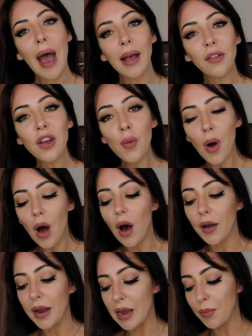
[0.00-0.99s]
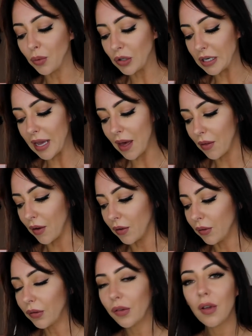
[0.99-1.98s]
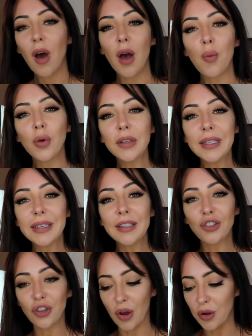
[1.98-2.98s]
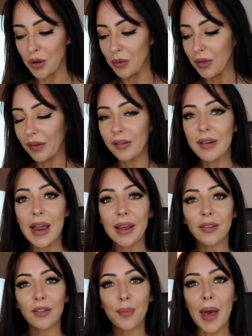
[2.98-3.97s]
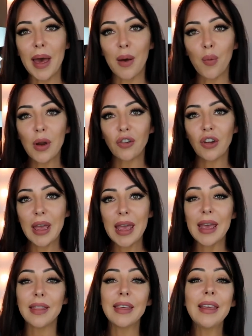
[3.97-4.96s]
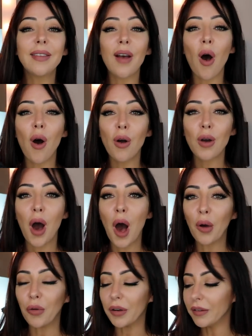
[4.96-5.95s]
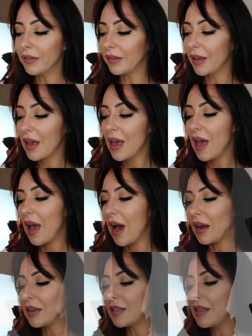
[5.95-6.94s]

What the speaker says: As you are unable to get those, I wanted to show you this next pair, which are here. These are current, and